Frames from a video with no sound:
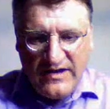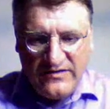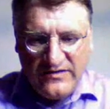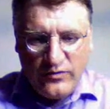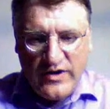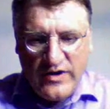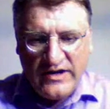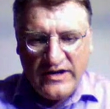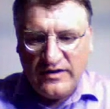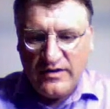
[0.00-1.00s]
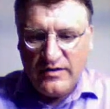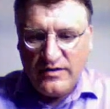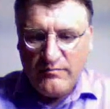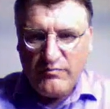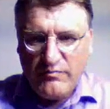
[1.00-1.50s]
s squared
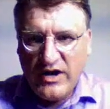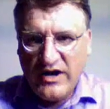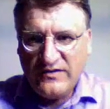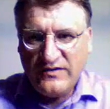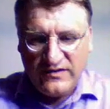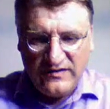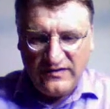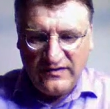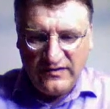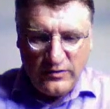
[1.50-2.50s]
plus